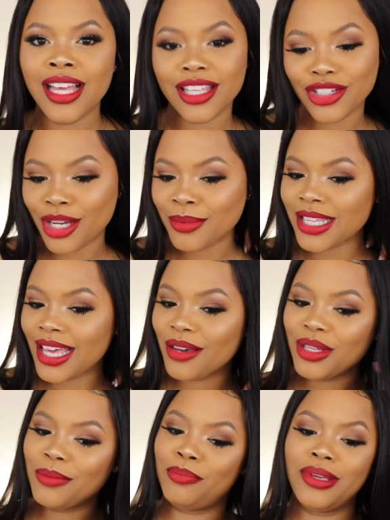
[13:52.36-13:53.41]
you know what I'm saying?
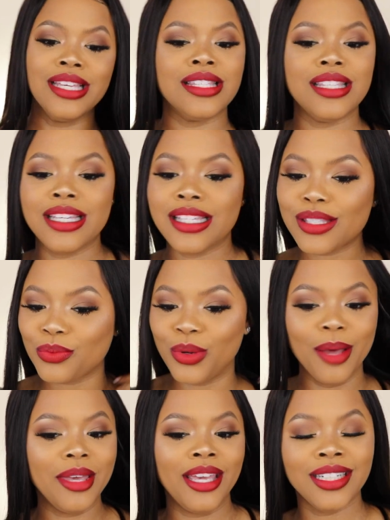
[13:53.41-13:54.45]
We business
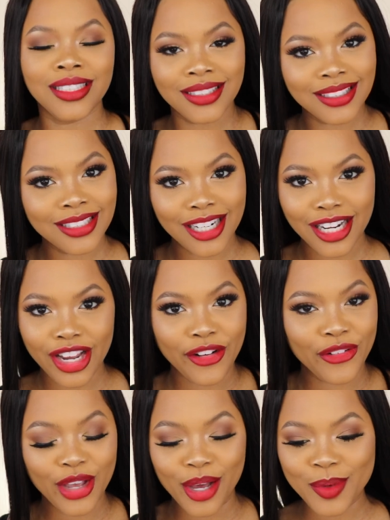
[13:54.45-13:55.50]
women,
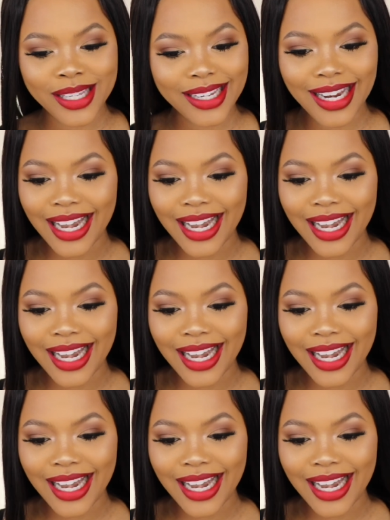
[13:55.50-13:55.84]
you feel me?